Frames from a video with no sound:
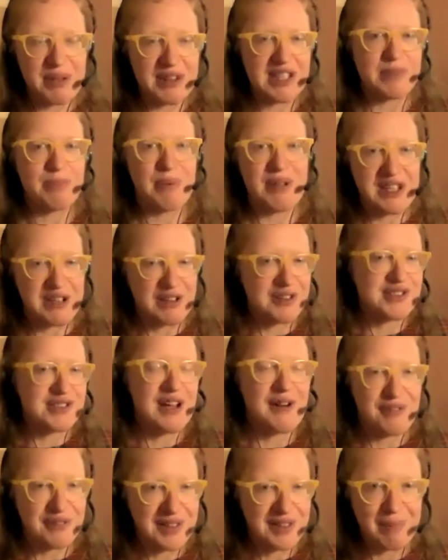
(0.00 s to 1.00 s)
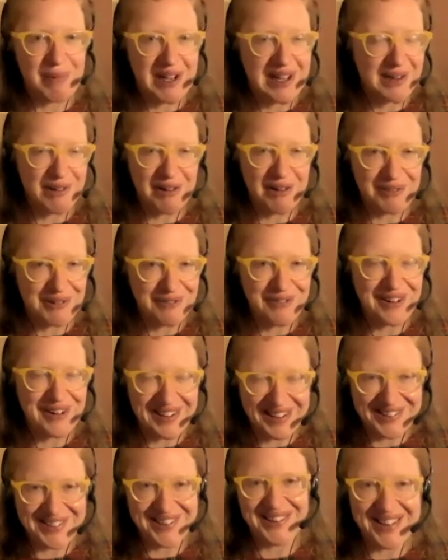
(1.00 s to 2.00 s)
but this bit here is definitely my own
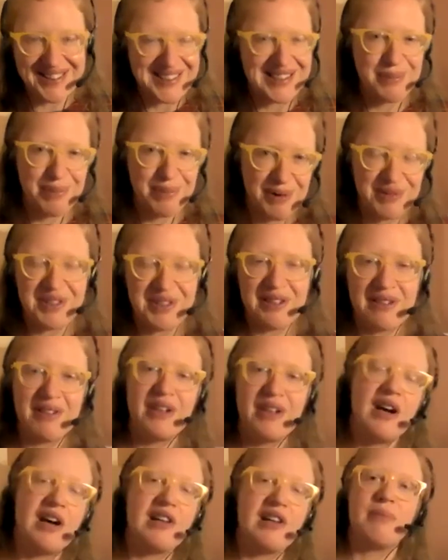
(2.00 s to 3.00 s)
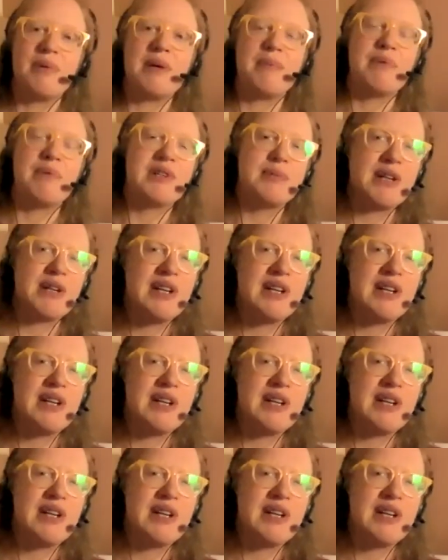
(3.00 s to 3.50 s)
feelings on this as opposed to other people's.